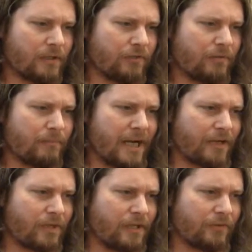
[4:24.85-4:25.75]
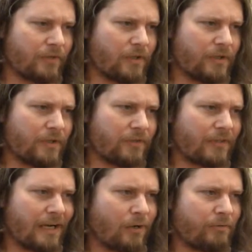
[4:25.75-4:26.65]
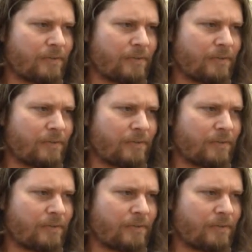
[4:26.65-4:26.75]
some backgrounds on the Tower